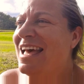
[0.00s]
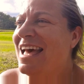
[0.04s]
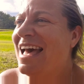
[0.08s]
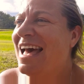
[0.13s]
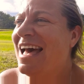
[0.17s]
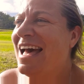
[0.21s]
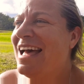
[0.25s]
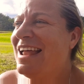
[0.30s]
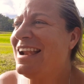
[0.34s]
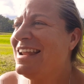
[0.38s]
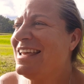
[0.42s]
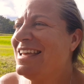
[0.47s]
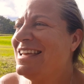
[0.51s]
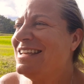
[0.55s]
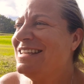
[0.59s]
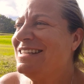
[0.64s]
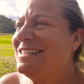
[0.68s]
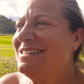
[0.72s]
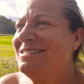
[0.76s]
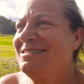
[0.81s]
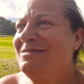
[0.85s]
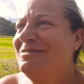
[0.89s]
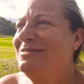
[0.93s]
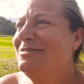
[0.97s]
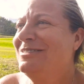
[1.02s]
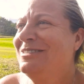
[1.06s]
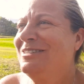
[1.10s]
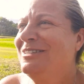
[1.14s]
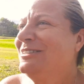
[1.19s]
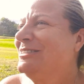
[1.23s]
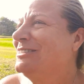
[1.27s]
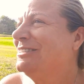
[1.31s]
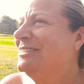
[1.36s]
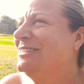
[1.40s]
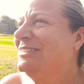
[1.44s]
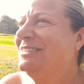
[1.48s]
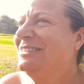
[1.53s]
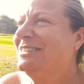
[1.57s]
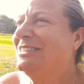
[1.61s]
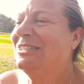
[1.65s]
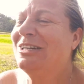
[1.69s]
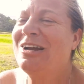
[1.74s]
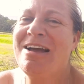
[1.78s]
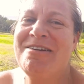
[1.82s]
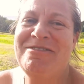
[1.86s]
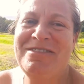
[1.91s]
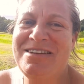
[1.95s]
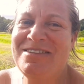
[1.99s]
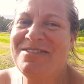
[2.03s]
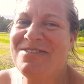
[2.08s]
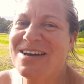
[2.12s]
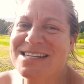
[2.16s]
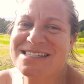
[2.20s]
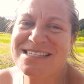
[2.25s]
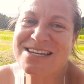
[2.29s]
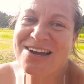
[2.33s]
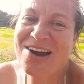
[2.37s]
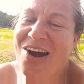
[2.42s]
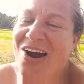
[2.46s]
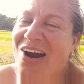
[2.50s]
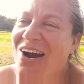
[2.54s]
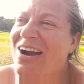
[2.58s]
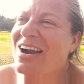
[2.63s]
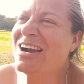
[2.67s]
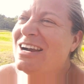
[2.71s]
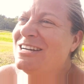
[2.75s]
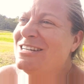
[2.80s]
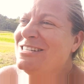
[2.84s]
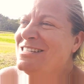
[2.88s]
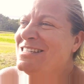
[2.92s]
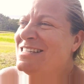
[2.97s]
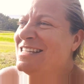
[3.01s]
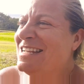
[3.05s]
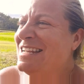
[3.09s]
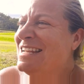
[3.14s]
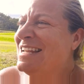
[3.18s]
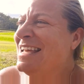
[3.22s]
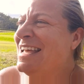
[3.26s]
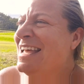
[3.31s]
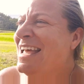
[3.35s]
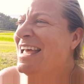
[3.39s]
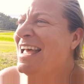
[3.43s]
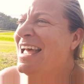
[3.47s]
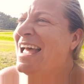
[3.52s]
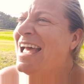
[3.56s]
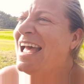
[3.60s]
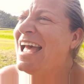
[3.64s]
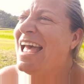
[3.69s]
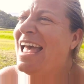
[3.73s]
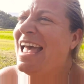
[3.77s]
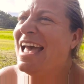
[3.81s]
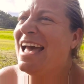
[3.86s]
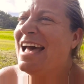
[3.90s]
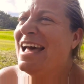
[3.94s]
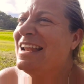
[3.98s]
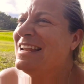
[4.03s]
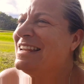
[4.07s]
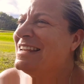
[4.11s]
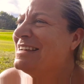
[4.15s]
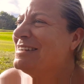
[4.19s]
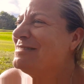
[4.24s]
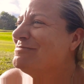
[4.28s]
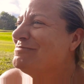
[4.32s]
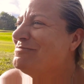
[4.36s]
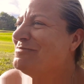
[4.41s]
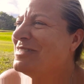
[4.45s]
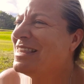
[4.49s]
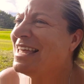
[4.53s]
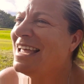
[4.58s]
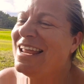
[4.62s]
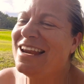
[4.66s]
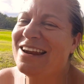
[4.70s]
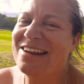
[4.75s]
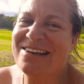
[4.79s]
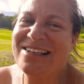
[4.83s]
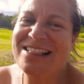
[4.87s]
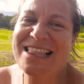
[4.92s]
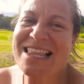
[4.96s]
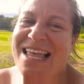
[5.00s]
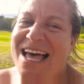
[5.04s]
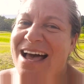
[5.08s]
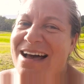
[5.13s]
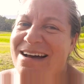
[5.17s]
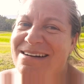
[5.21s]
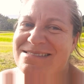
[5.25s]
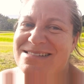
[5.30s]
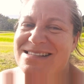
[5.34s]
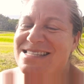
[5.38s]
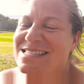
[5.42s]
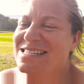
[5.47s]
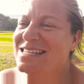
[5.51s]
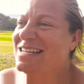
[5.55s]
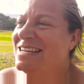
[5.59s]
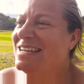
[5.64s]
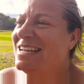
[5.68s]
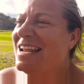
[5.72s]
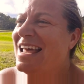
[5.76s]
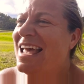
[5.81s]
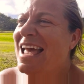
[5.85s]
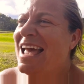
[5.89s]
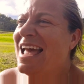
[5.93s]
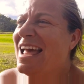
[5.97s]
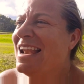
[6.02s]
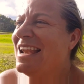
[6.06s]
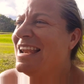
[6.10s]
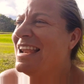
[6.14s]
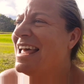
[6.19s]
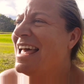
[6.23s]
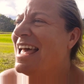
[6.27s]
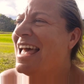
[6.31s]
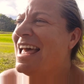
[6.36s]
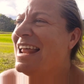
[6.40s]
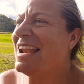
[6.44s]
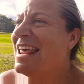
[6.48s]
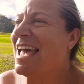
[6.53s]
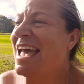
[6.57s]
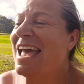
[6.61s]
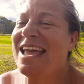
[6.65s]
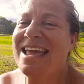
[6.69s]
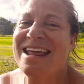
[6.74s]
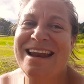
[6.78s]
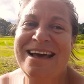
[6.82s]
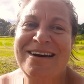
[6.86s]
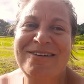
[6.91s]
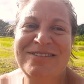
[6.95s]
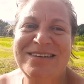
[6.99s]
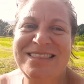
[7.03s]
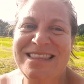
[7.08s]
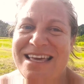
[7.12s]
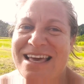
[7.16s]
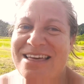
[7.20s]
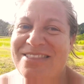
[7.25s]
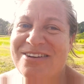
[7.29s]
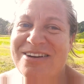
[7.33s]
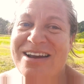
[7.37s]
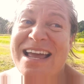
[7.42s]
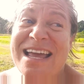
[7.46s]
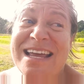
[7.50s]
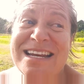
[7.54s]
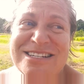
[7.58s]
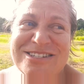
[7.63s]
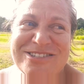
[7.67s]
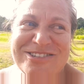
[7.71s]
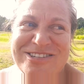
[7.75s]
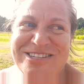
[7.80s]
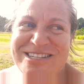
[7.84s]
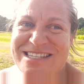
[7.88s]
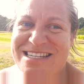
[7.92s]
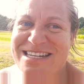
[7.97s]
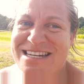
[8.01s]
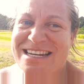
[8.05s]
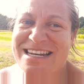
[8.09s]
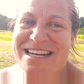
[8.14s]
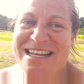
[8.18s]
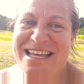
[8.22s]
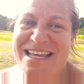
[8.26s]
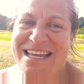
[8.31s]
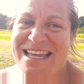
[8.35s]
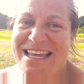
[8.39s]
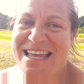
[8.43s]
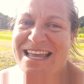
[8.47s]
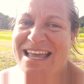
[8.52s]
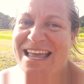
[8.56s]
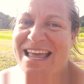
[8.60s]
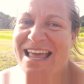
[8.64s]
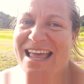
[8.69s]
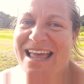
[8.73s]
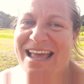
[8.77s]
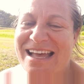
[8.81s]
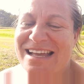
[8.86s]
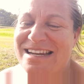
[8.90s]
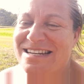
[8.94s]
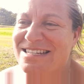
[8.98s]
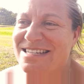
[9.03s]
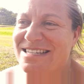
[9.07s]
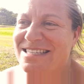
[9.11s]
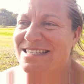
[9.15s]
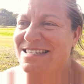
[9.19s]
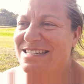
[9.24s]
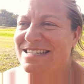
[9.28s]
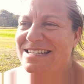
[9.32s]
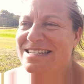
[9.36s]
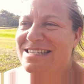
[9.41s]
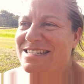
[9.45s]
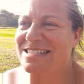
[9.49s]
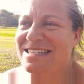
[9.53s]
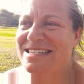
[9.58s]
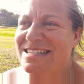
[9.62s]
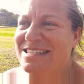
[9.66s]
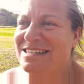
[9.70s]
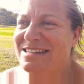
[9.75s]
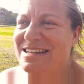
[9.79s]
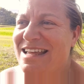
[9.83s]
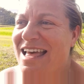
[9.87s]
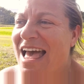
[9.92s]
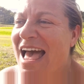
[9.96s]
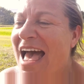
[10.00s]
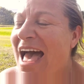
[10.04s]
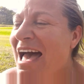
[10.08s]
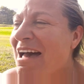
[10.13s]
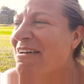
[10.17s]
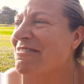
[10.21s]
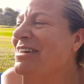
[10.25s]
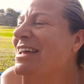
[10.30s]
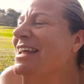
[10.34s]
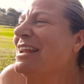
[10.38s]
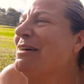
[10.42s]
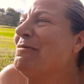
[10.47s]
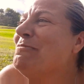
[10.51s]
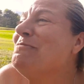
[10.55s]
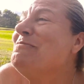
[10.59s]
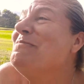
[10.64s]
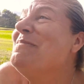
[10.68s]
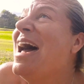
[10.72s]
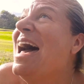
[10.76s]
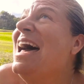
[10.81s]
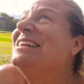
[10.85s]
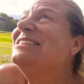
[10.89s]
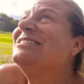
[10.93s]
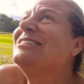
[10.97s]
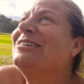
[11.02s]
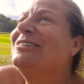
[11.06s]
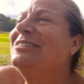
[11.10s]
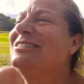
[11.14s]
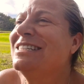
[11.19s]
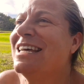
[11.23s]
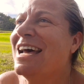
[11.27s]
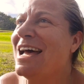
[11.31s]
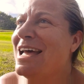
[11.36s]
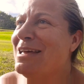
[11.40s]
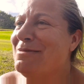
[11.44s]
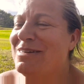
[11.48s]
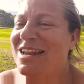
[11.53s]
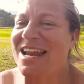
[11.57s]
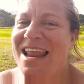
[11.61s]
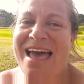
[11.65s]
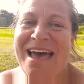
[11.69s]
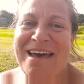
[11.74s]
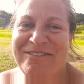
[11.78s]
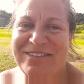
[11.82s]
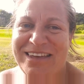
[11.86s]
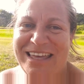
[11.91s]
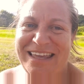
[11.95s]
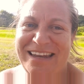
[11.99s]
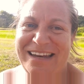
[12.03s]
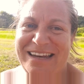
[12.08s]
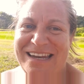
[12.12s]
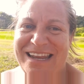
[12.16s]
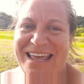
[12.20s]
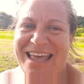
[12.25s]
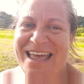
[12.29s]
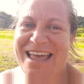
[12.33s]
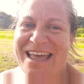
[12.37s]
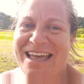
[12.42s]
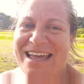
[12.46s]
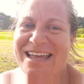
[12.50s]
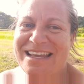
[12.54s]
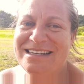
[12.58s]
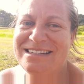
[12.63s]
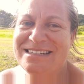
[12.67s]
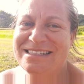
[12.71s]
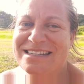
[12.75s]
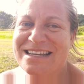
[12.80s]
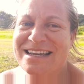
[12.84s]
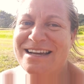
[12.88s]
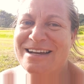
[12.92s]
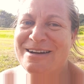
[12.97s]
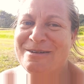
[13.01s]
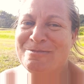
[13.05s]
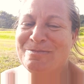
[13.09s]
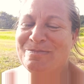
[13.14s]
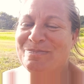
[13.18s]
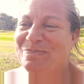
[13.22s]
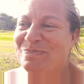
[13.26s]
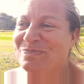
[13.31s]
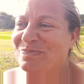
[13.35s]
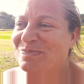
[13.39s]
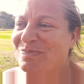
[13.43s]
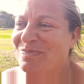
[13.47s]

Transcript: And he's driving fast cars and and playing on clouds and, and, and hanging out with the other angels and and just having a magical time in heaven. And um,